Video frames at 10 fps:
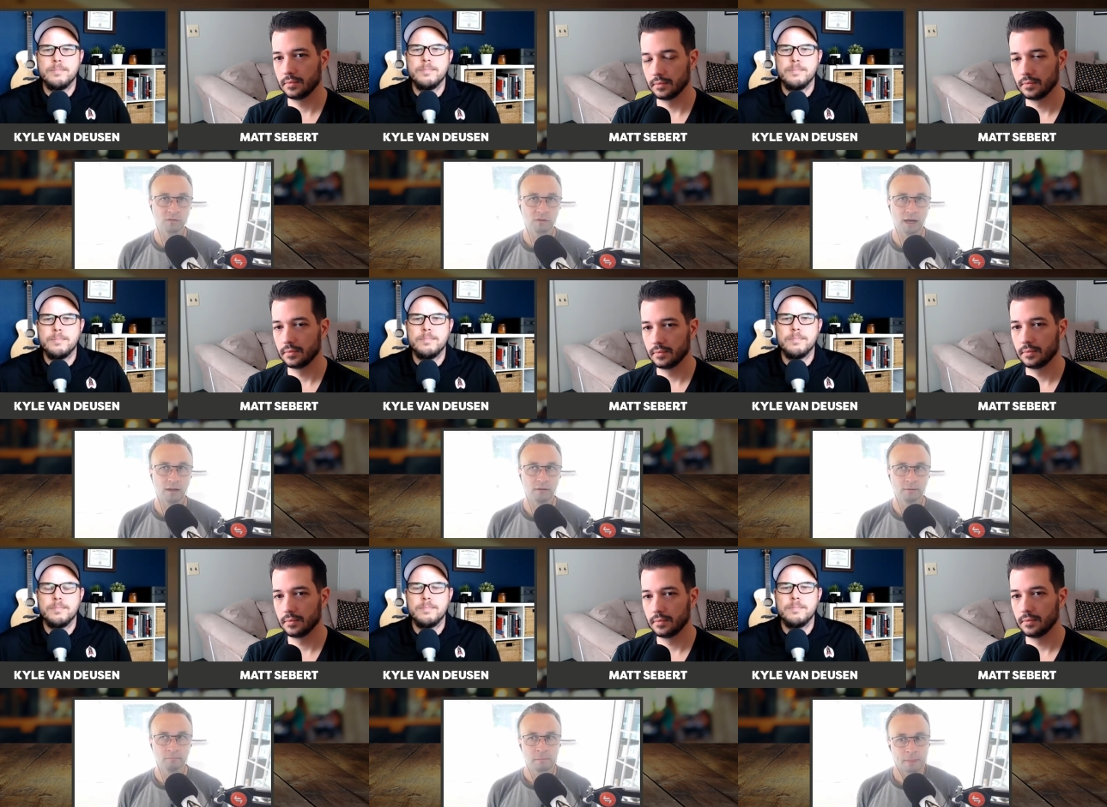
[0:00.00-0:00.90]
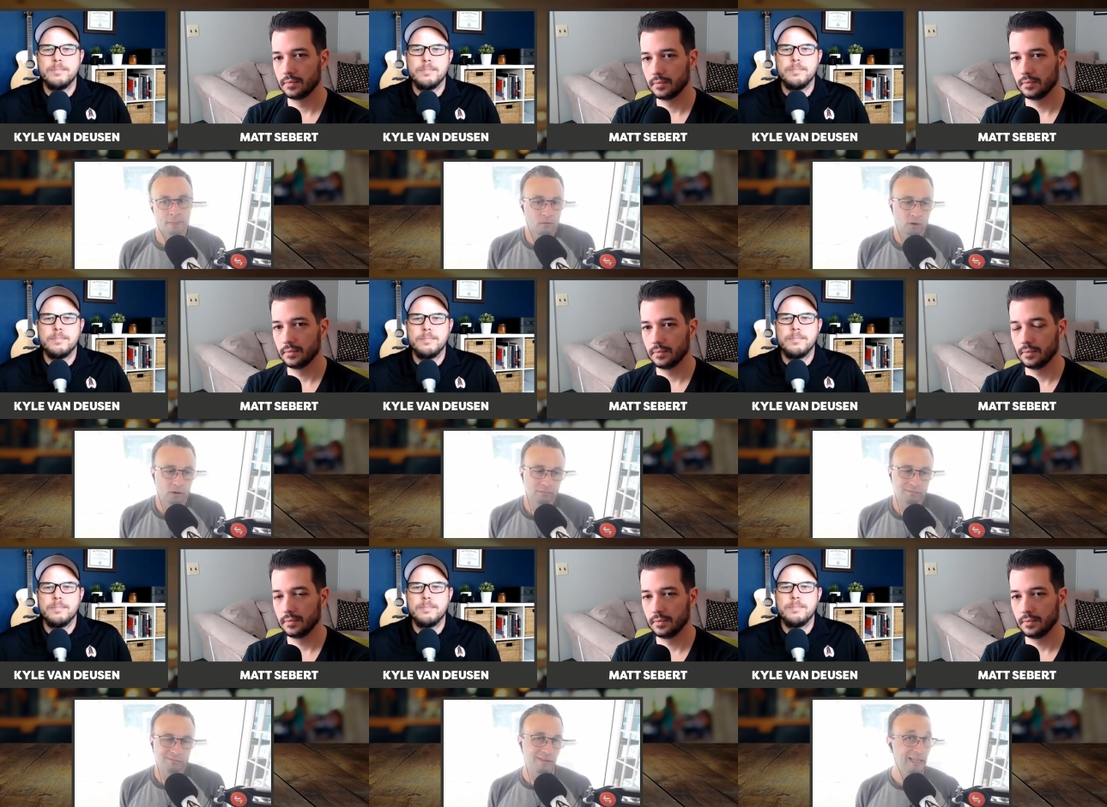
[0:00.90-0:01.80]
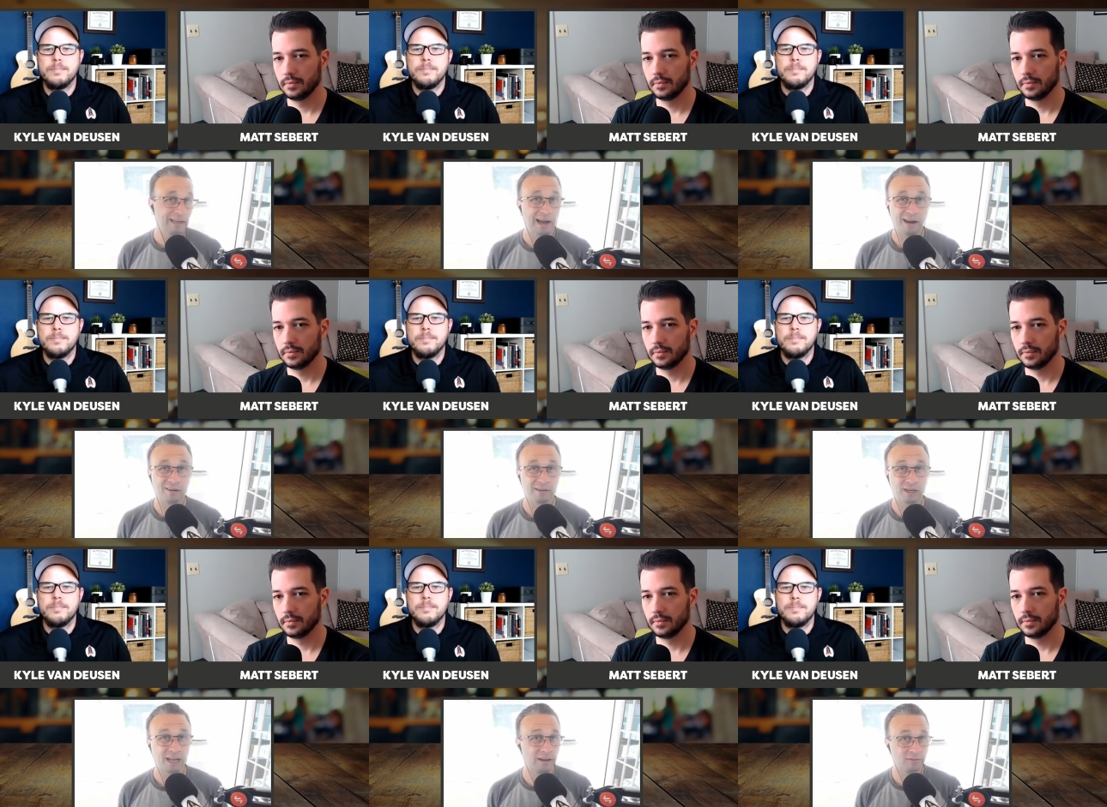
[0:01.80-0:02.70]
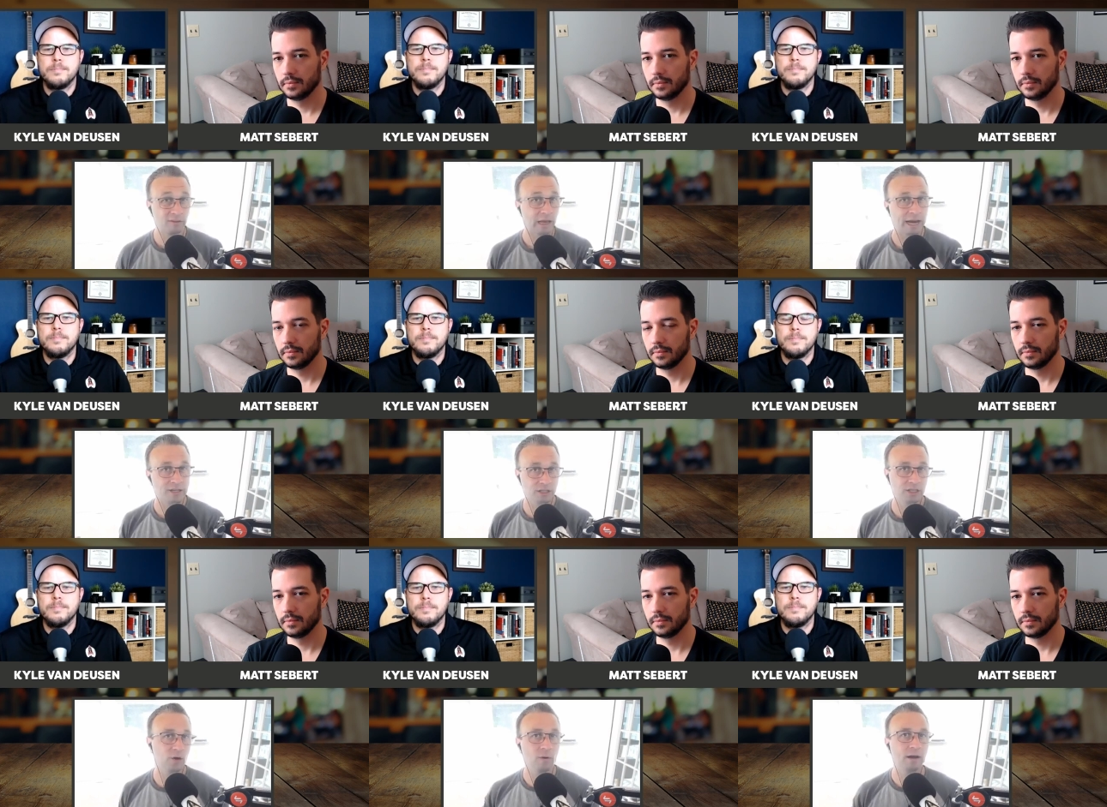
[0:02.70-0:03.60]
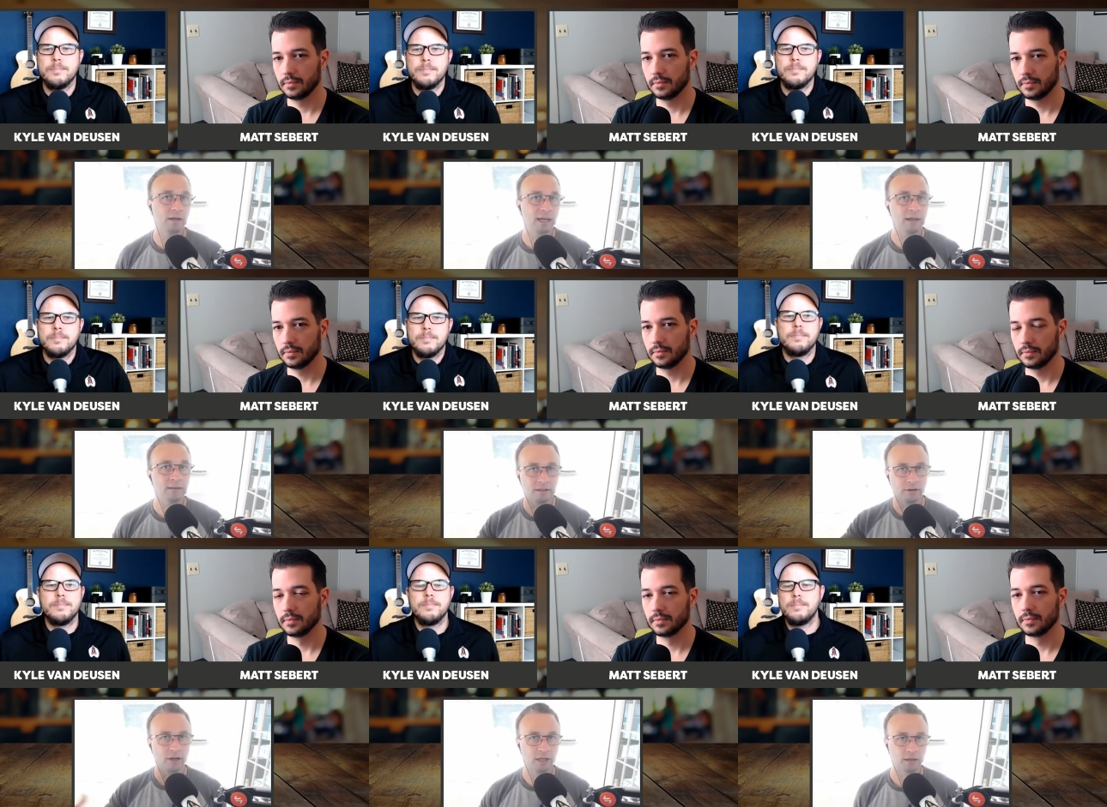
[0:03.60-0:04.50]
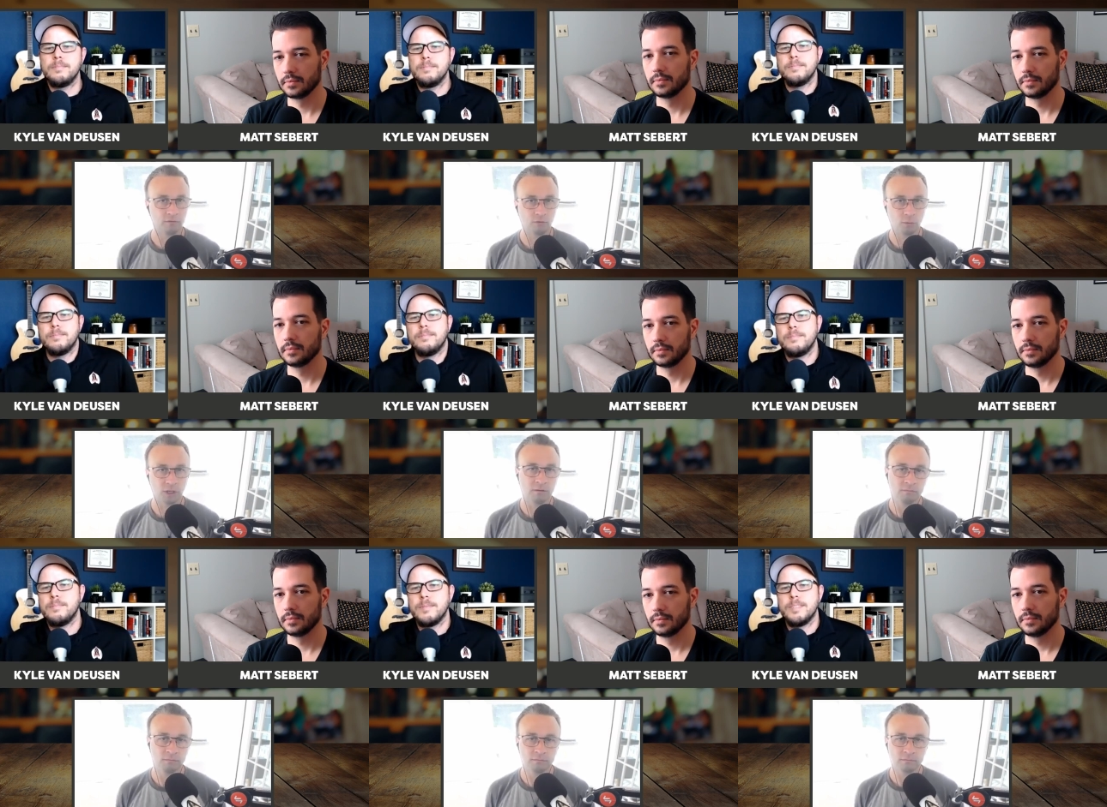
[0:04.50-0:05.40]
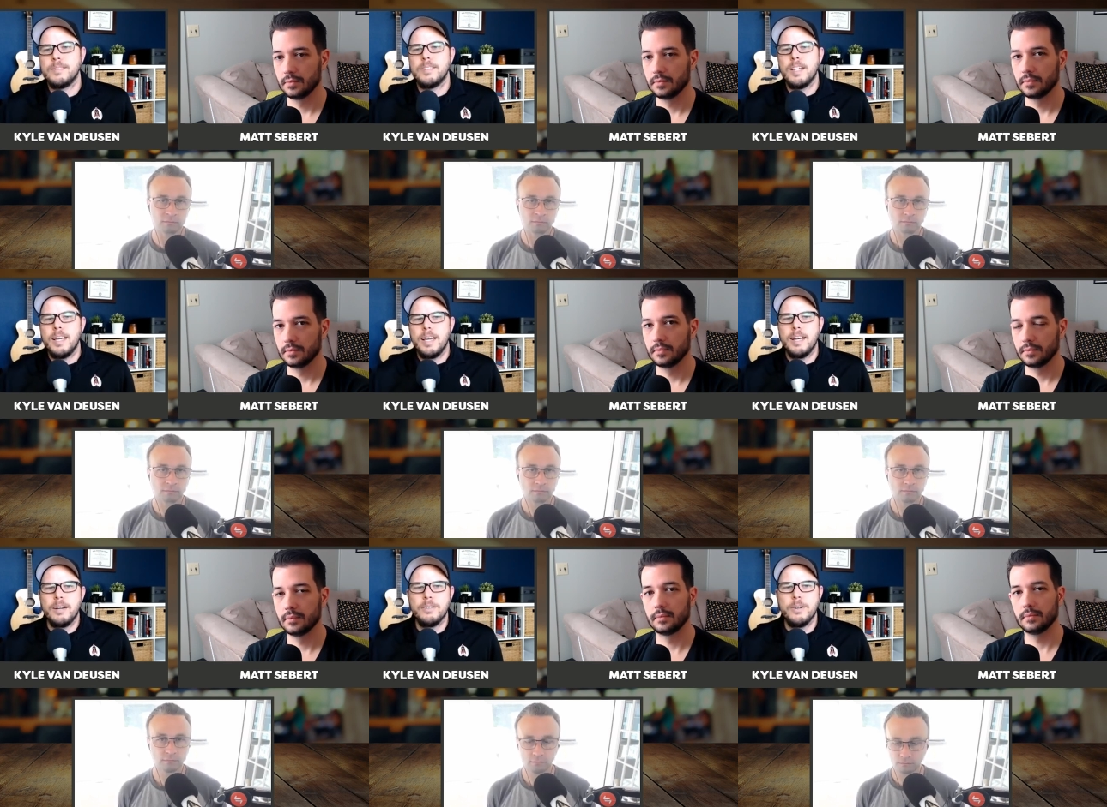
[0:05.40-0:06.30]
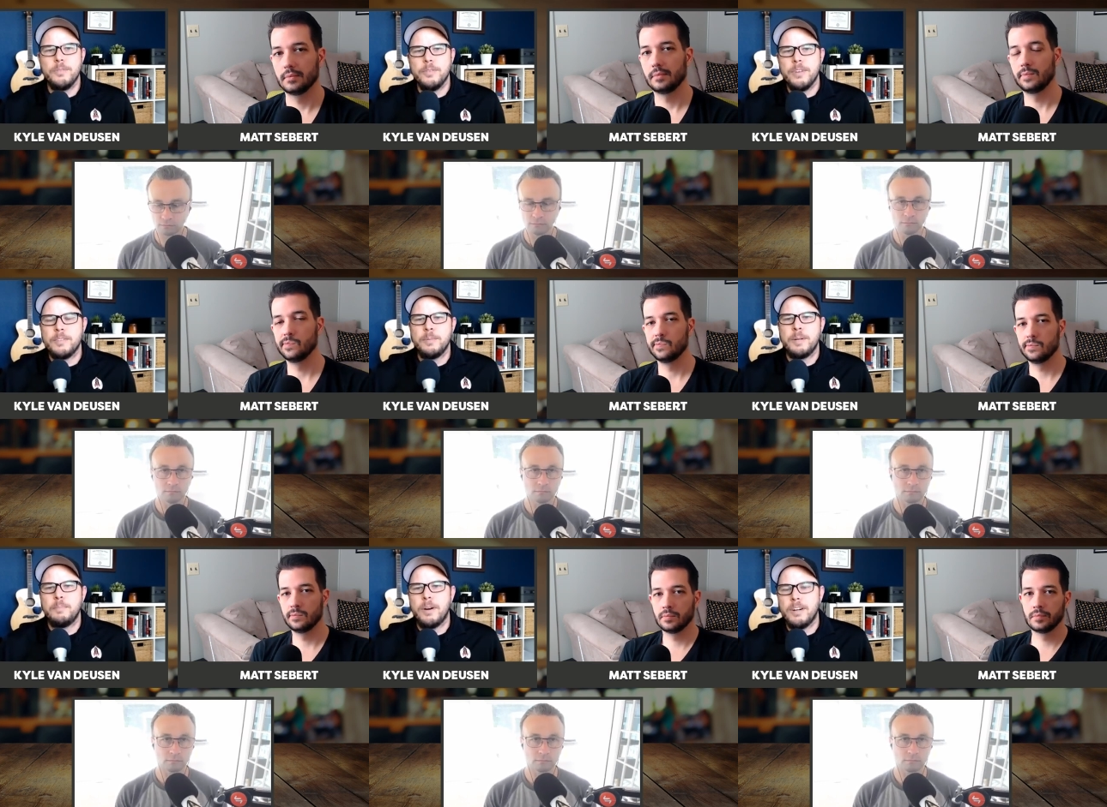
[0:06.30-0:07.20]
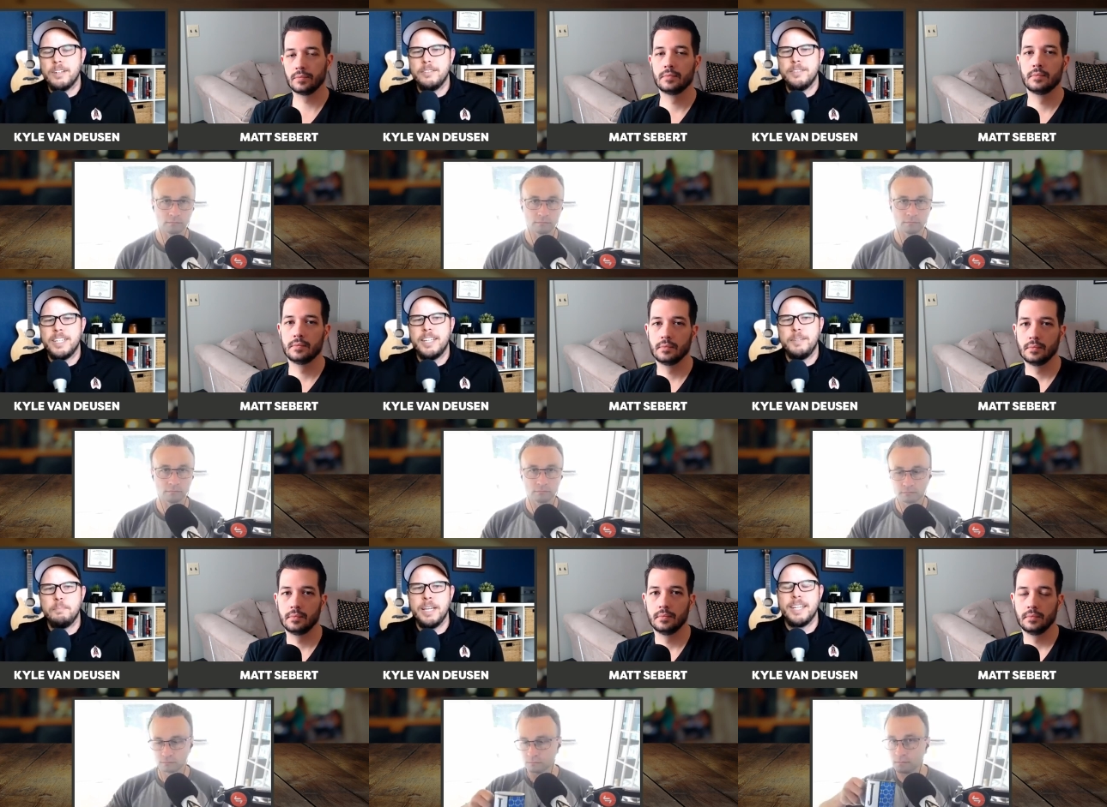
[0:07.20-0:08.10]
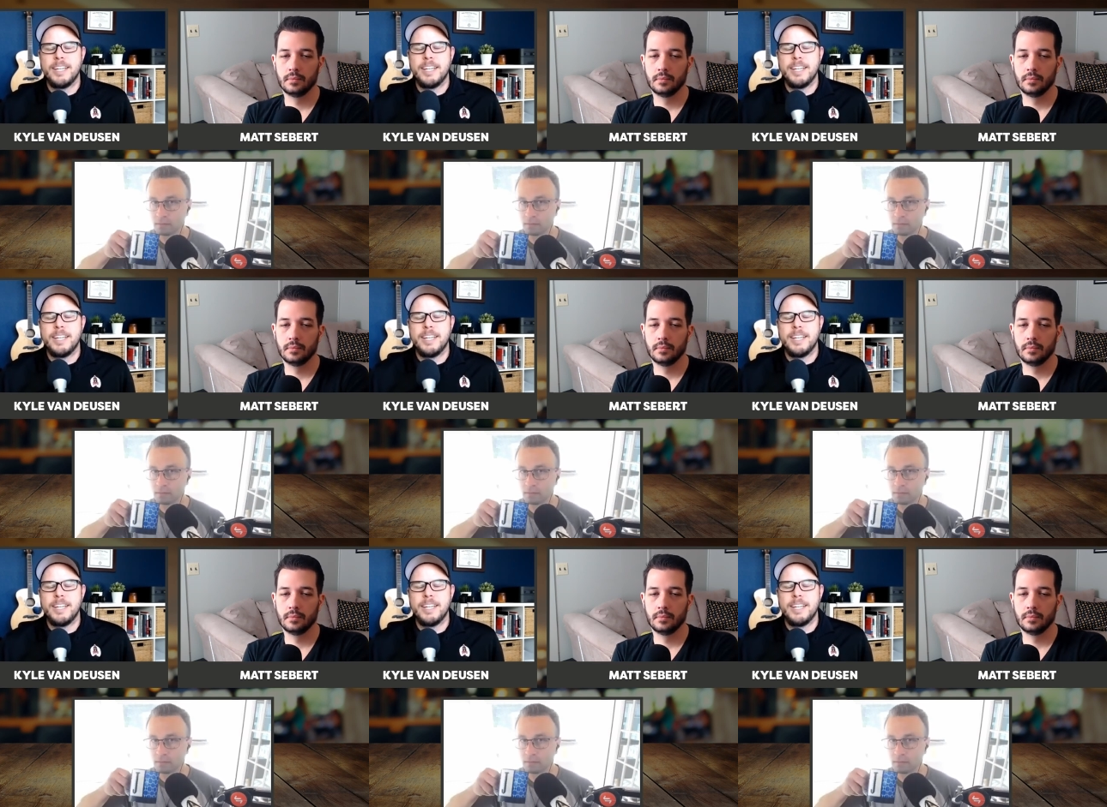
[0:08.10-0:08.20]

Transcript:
Speaker 1: that, well, I don't even have to actually go out and get, they're getting it for me.
Speaker 2: Yeah. And I don't know if you've ever been part of any B N